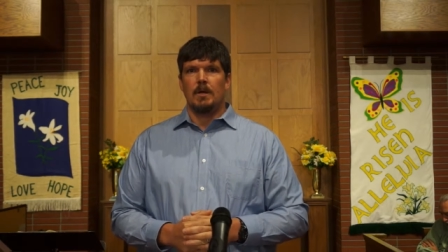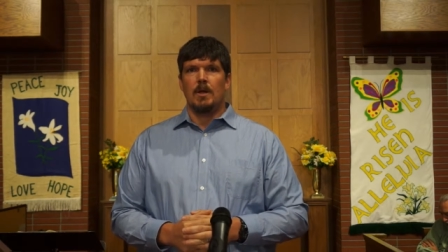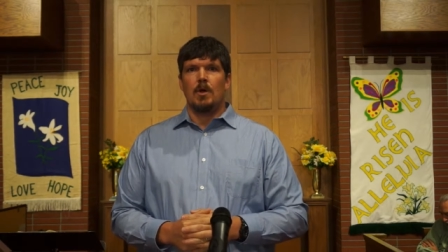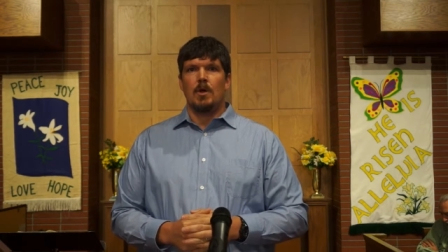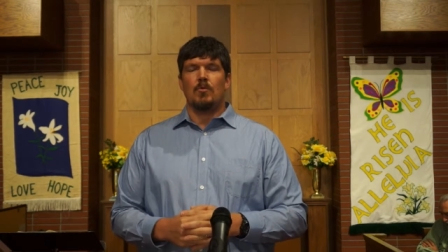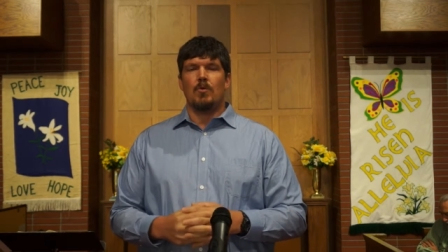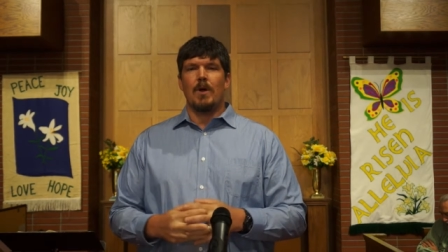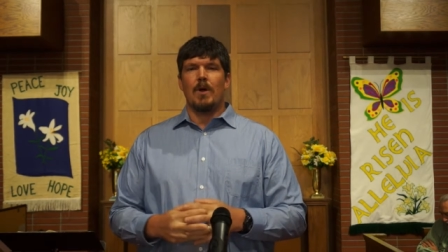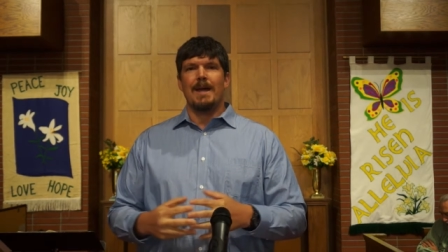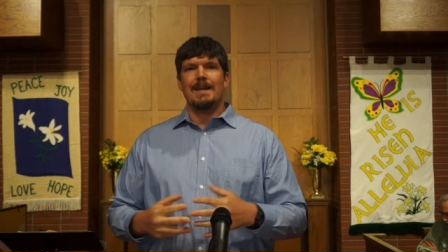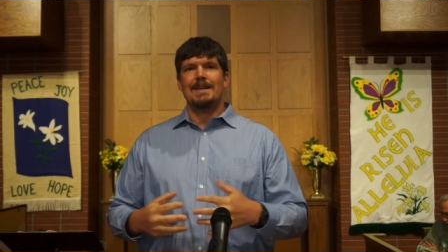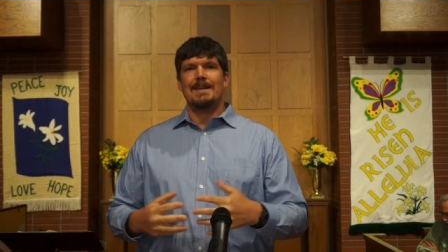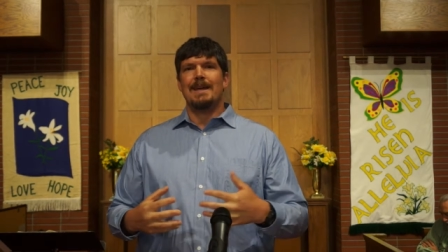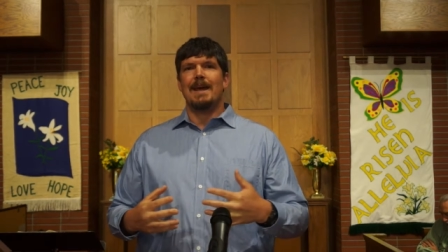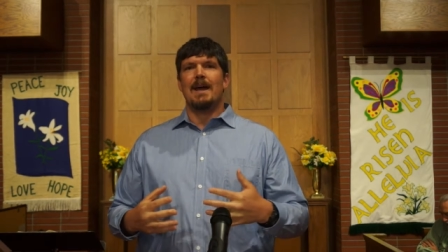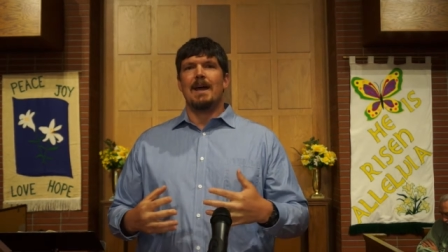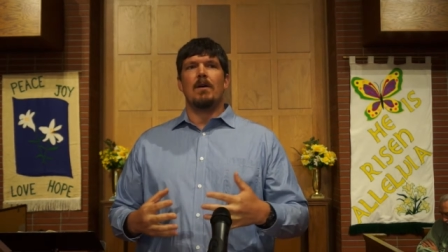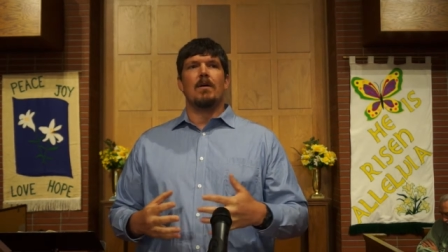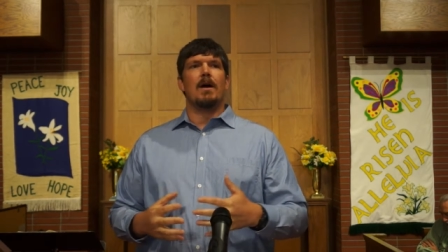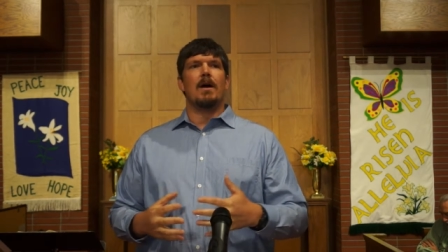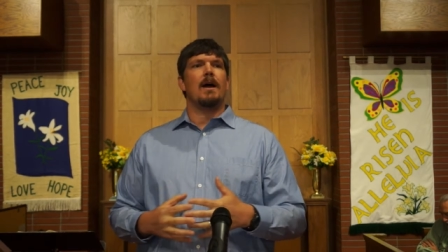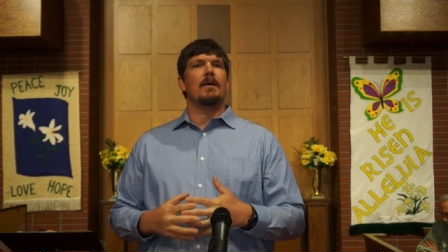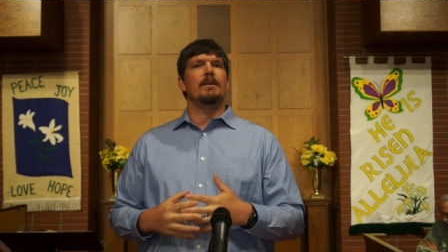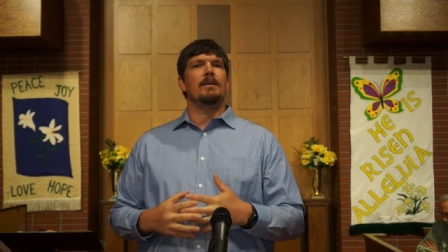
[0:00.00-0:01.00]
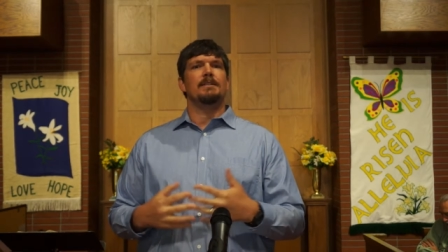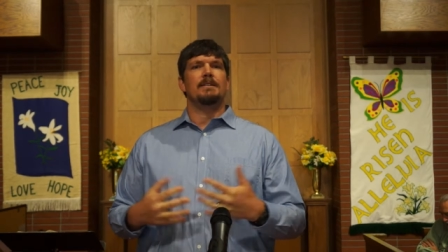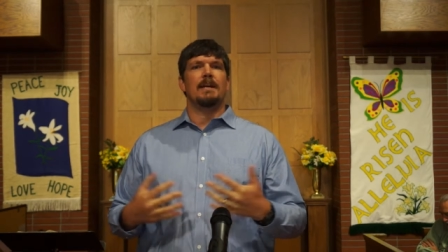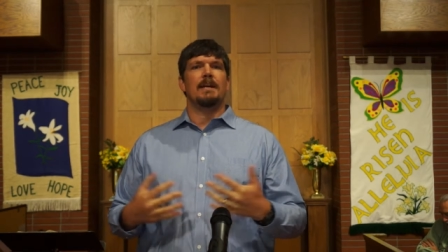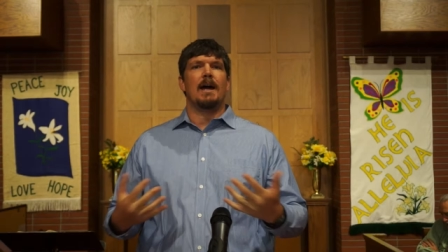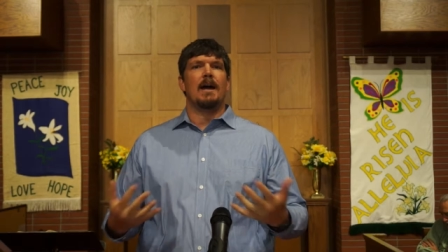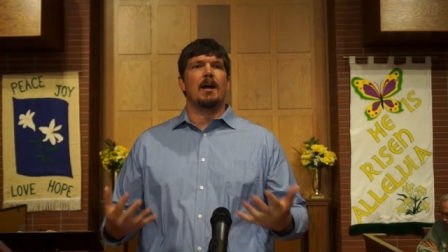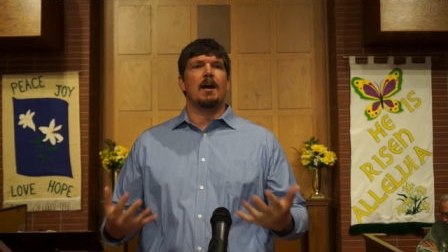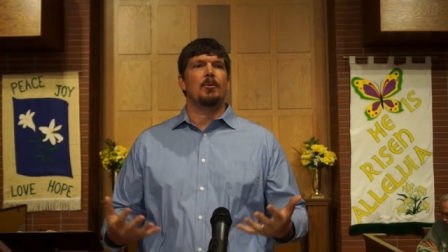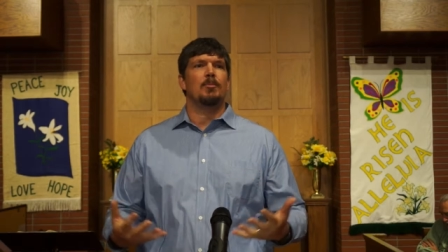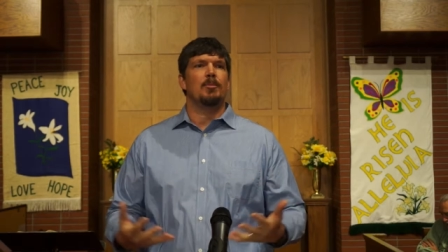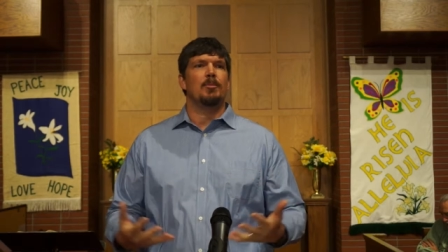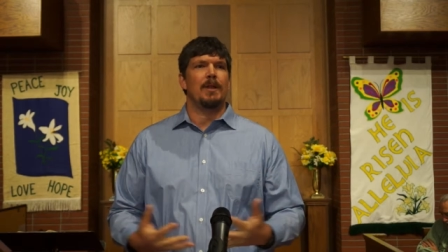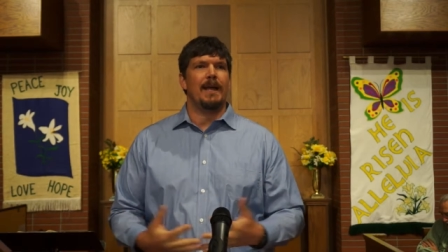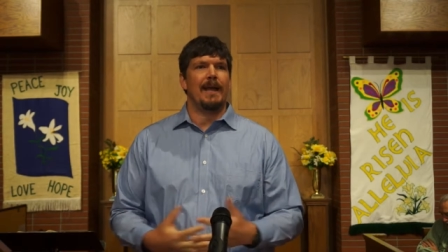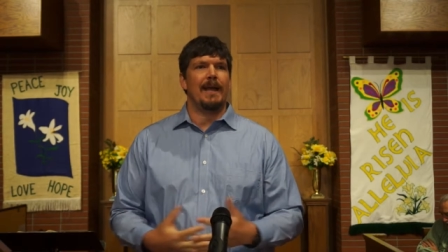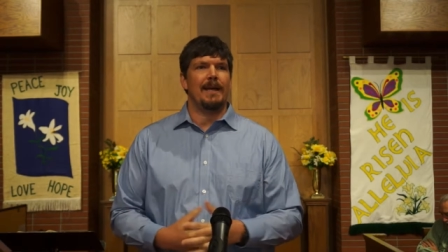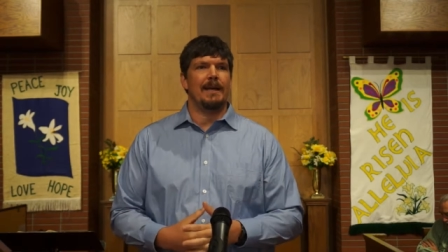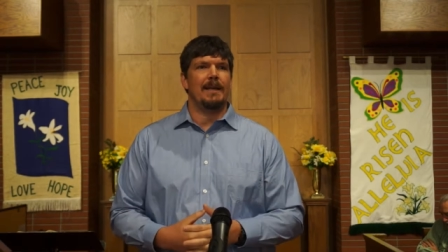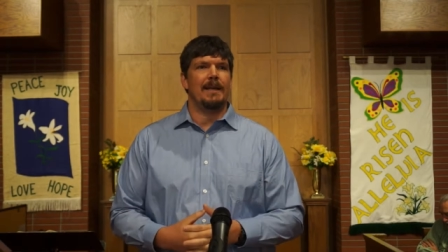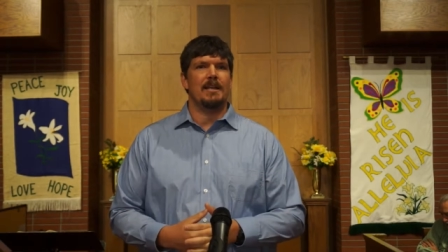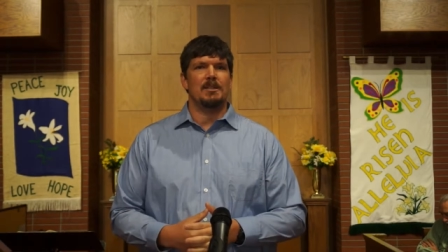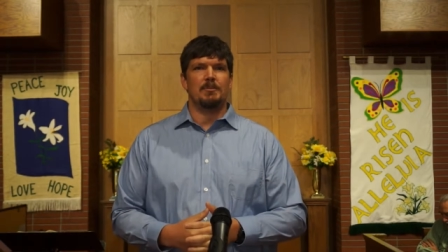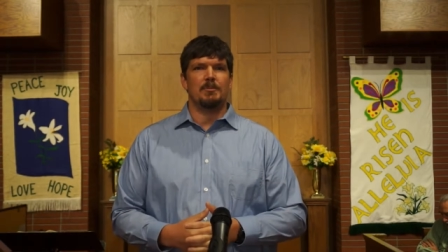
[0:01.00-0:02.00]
Right now, our entire planet is